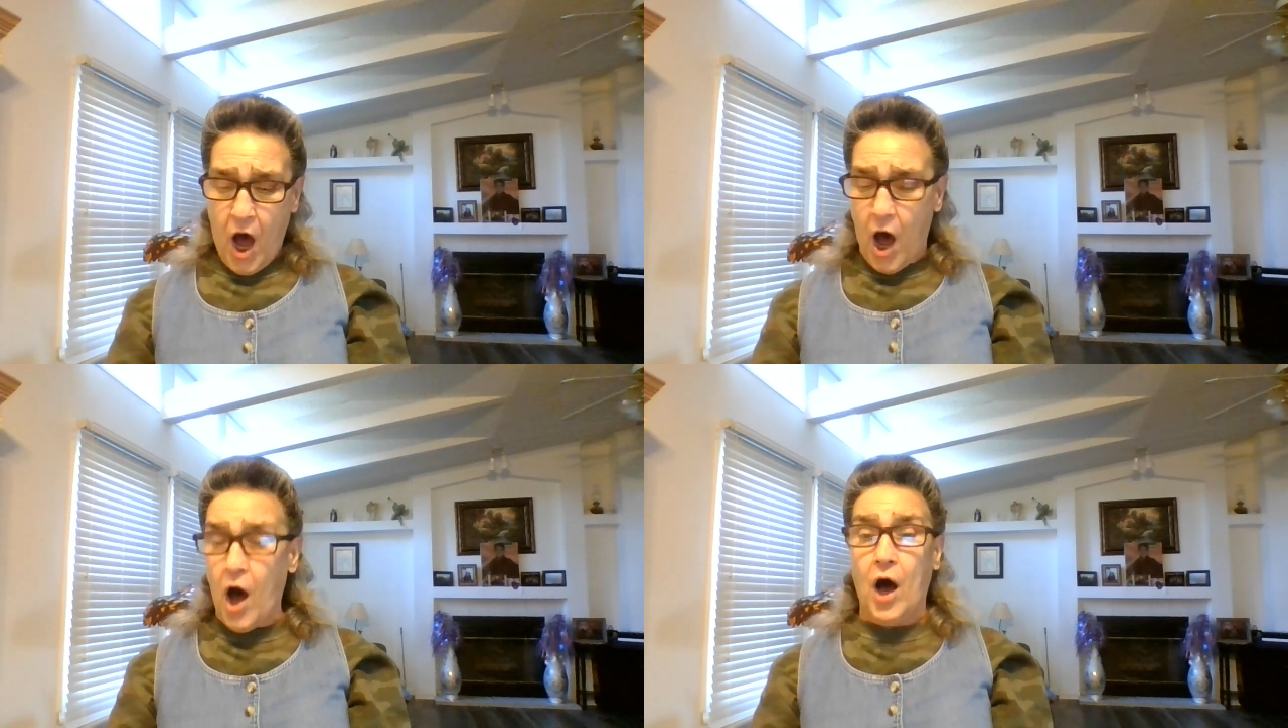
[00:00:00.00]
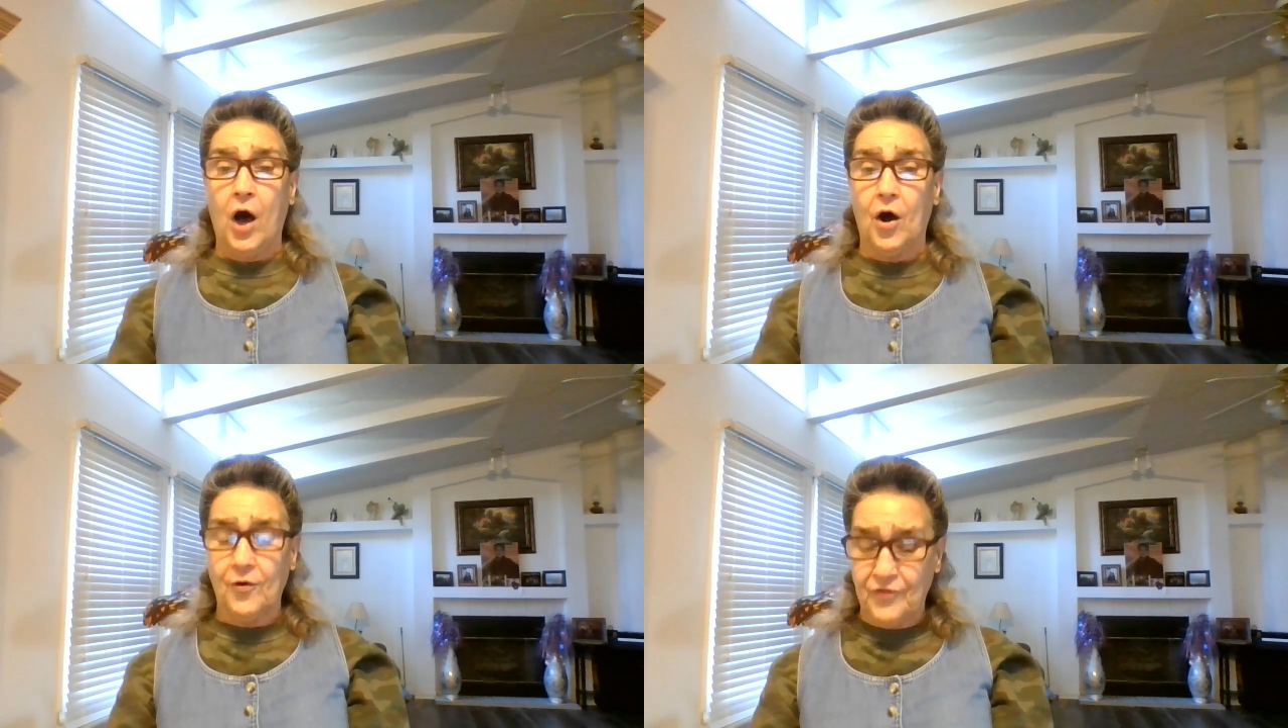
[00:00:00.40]

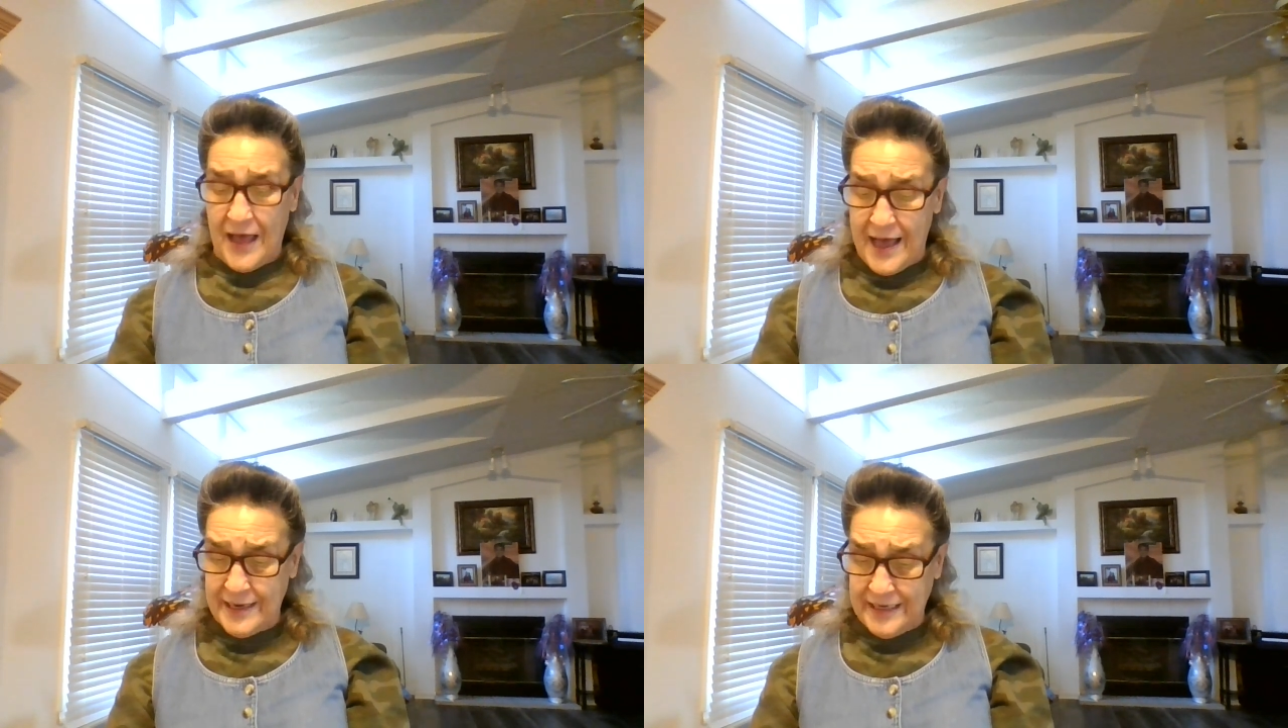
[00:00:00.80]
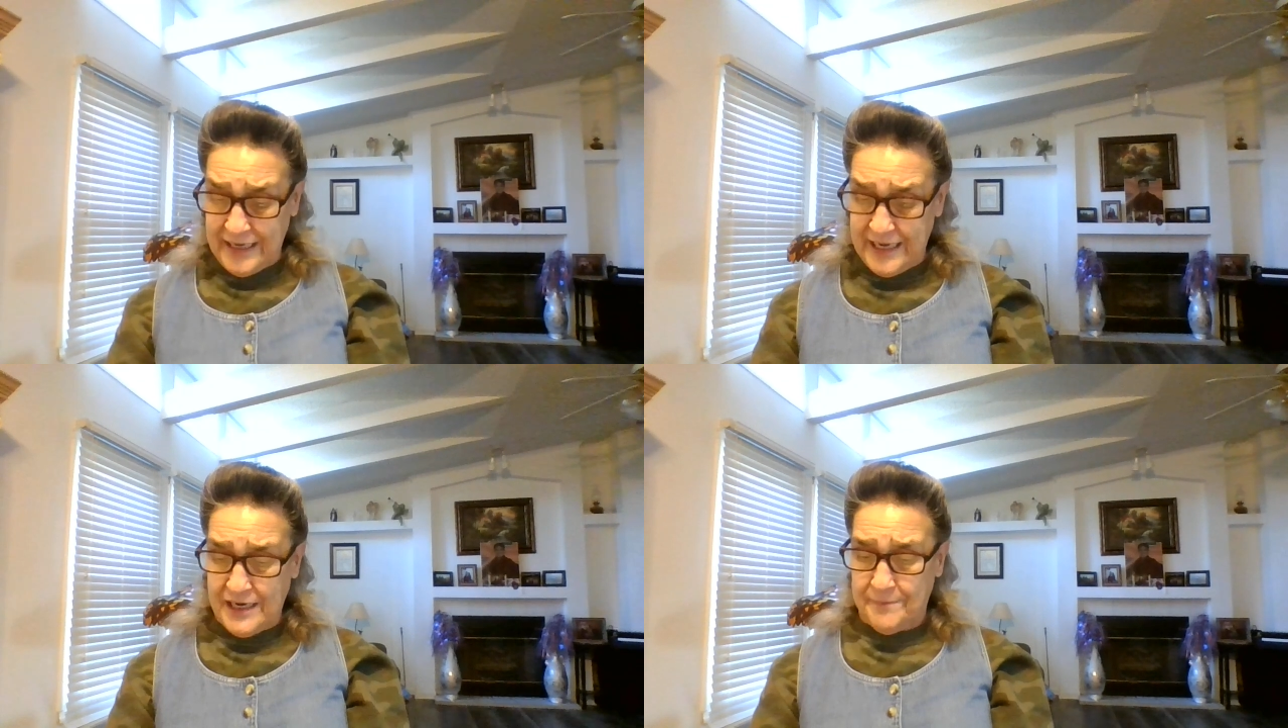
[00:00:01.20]
all thine
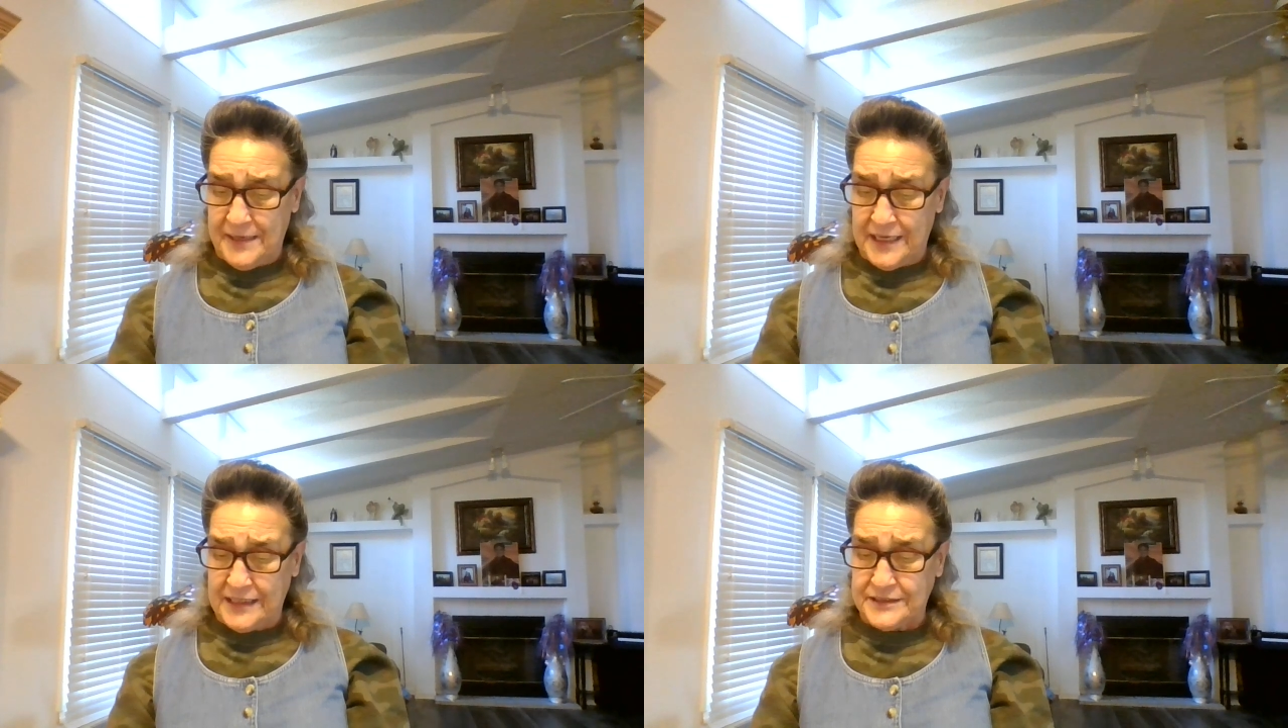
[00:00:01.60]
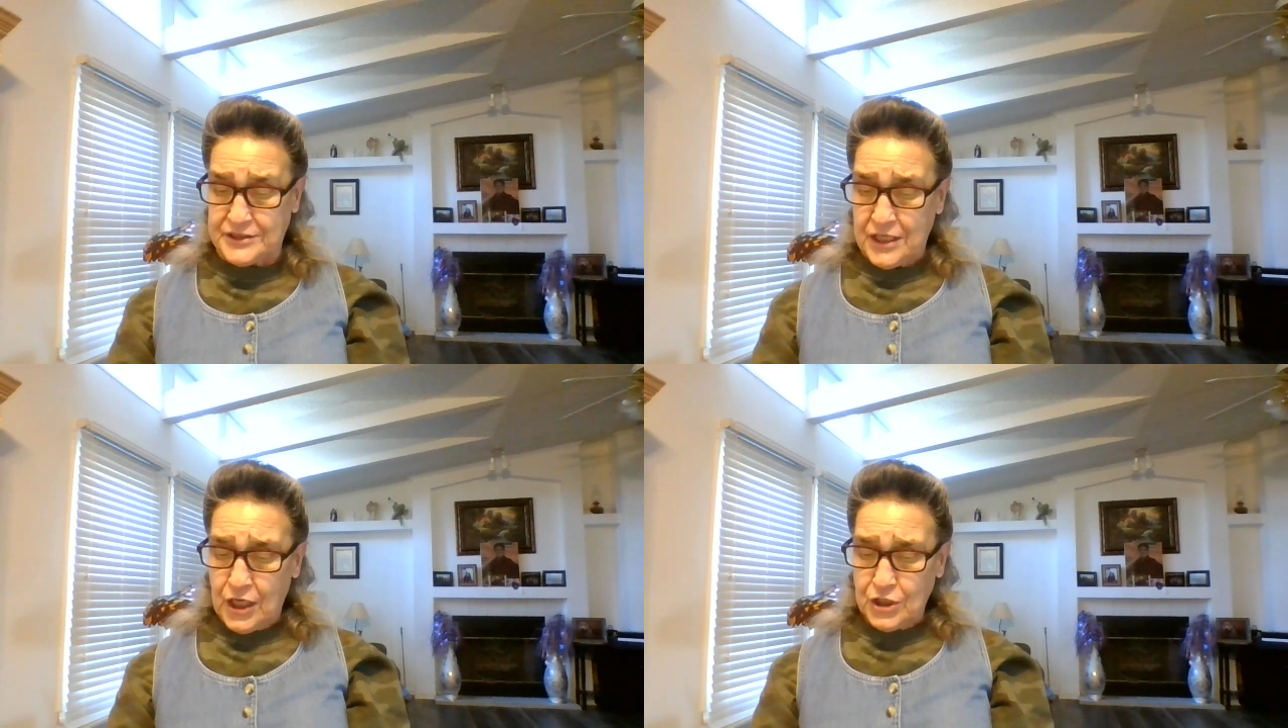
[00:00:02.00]
enemies